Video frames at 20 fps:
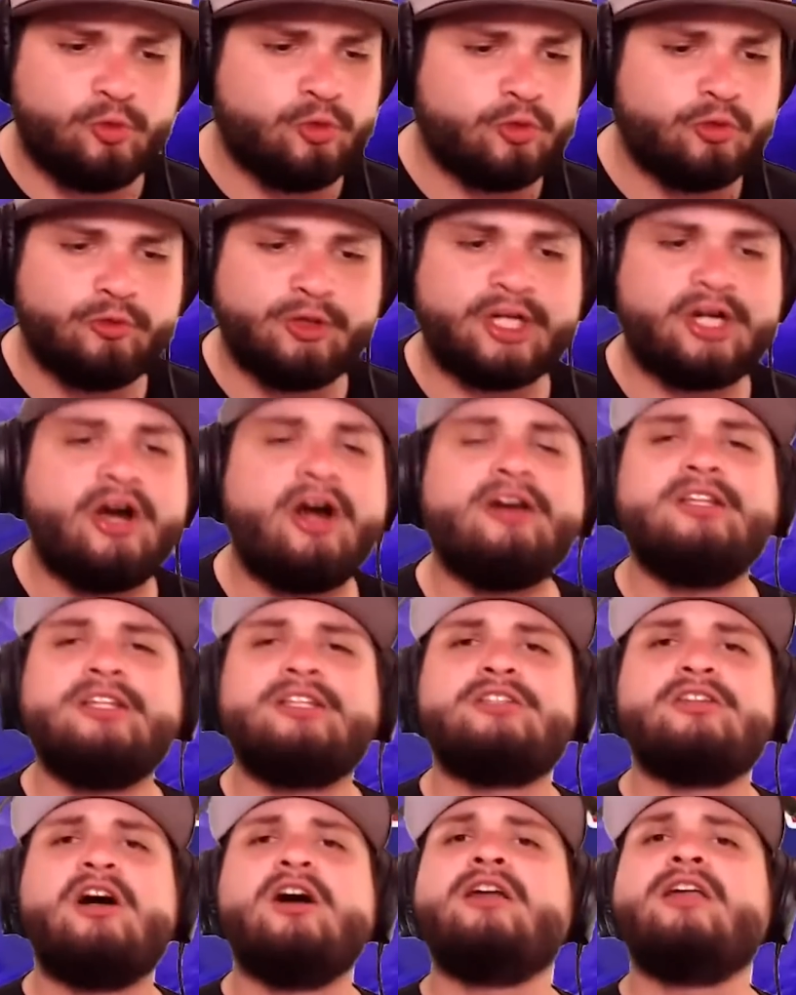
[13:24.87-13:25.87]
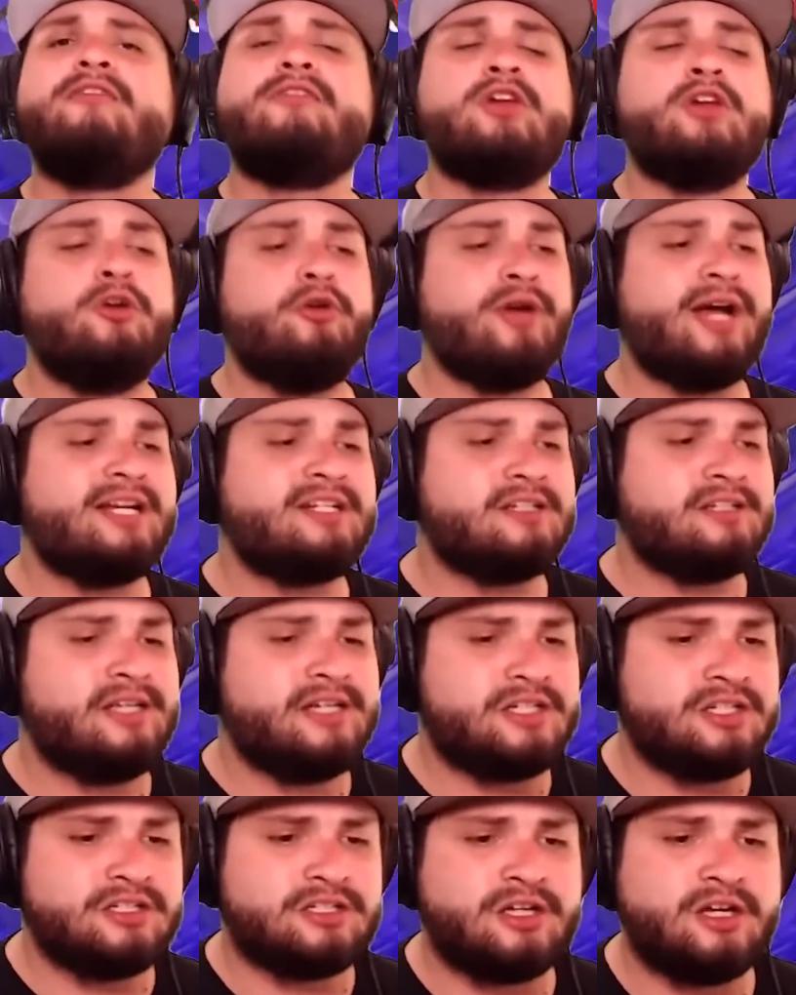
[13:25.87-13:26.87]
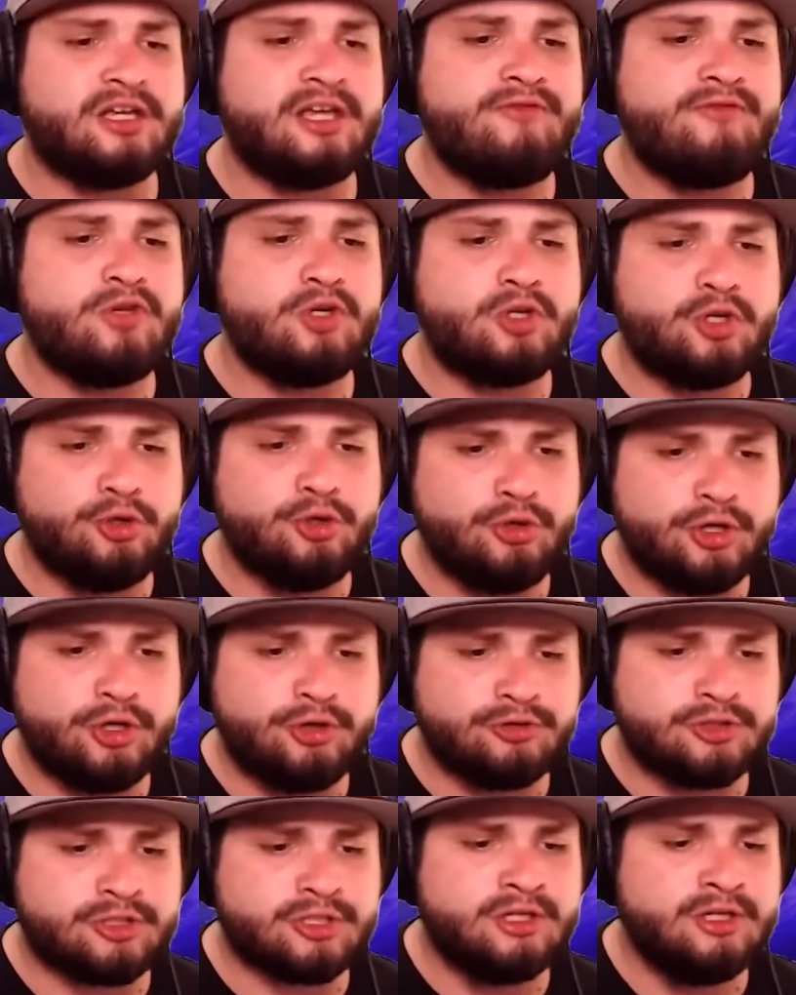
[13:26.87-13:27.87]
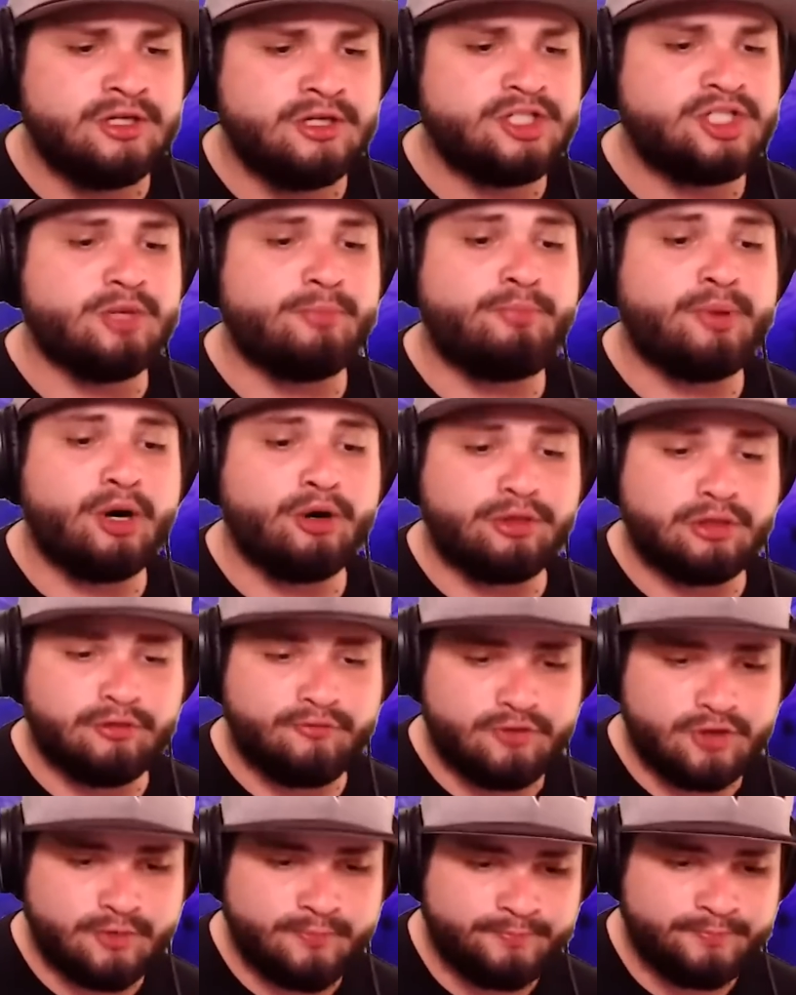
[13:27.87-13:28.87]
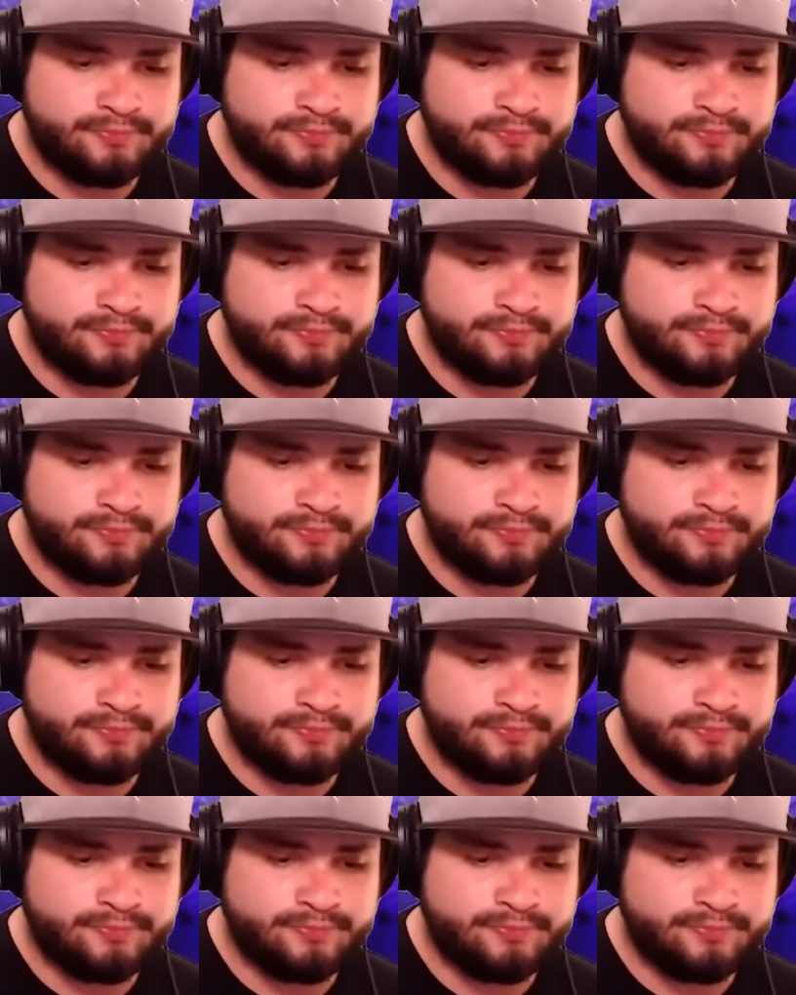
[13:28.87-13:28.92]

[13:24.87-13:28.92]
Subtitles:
Regardless, I'll give congratulations. I'll give you kudos to both of you.